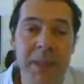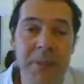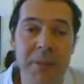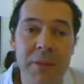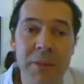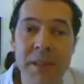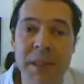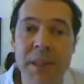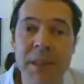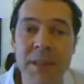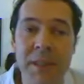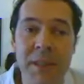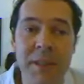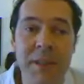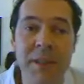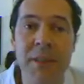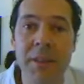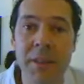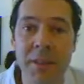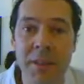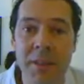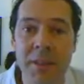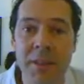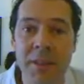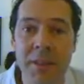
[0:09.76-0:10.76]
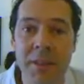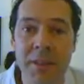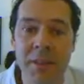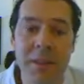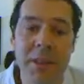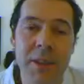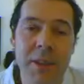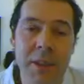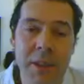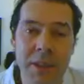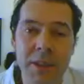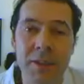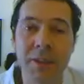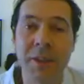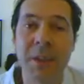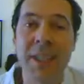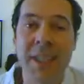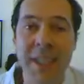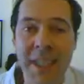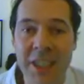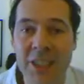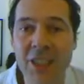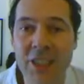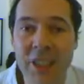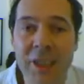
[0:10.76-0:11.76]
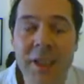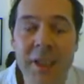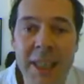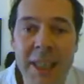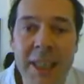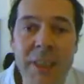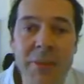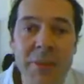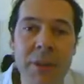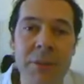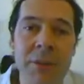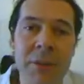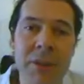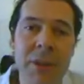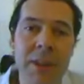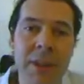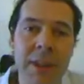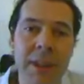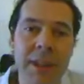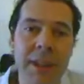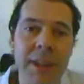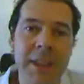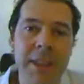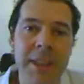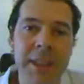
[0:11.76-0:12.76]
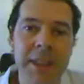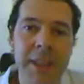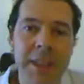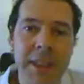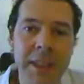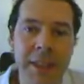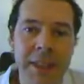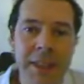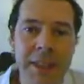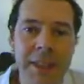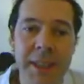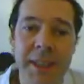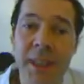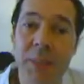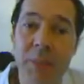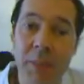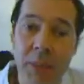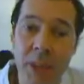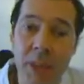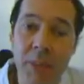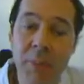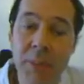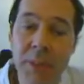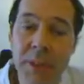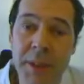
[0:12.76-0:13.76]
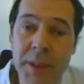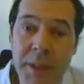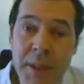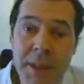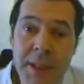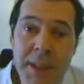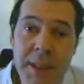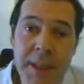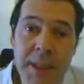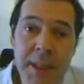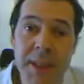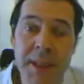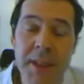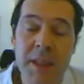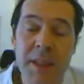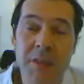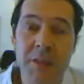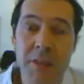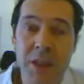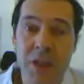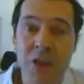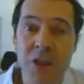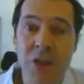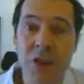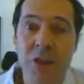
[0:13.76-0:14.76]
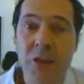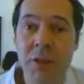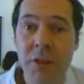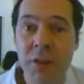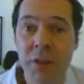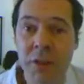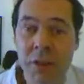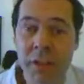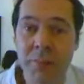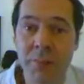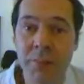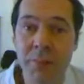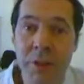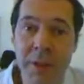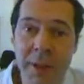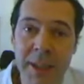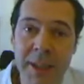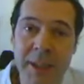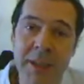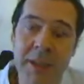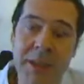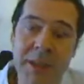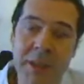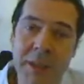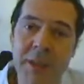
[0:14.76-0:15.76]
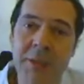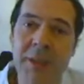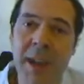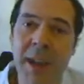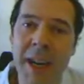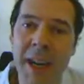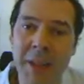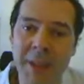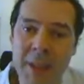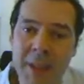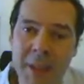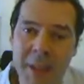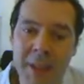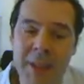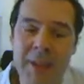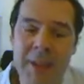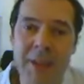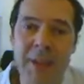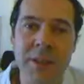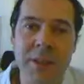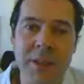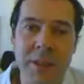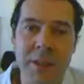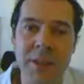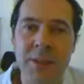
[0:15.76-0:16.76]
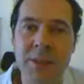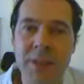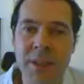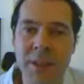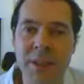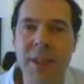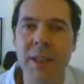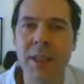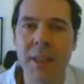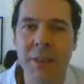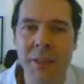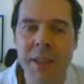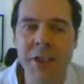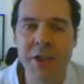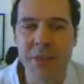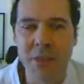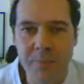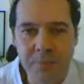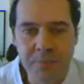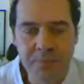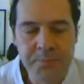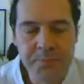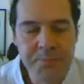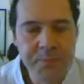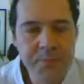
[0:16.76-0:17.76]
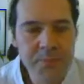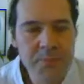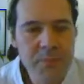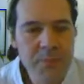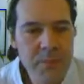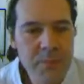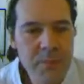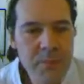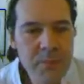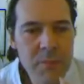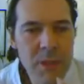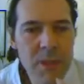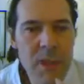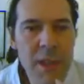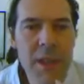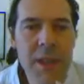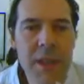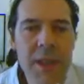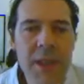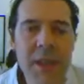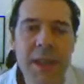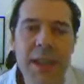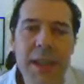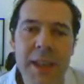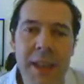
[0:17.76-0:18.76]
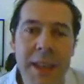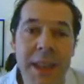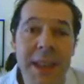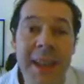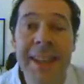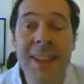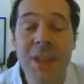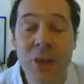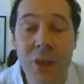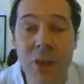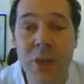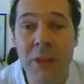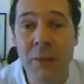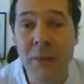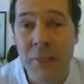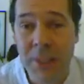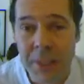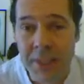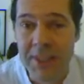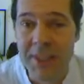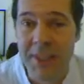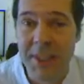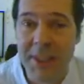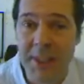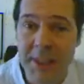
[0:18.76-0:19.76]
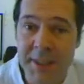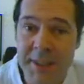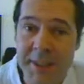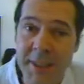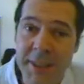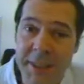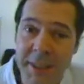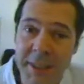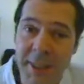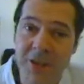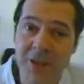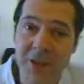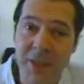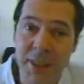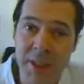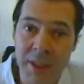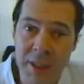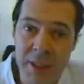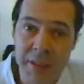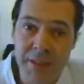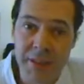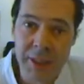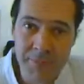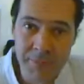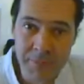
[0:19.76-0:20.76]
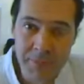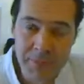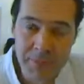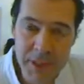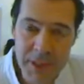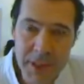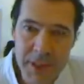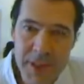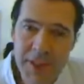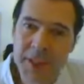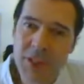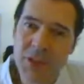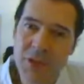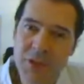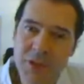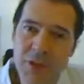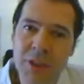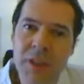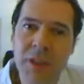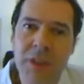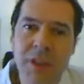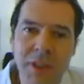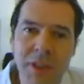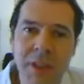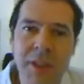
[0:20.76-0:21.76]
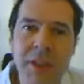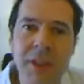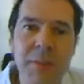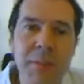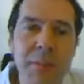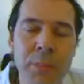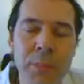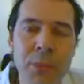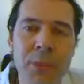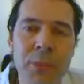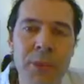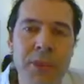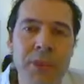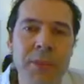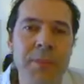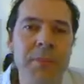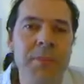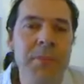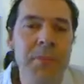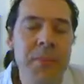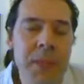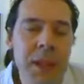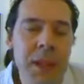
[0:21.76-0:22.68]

find their vocation in life, if you like, and I help companies make sure that they are providing an environment that suits the individual. I call it personality-centric living, and it's really, really important.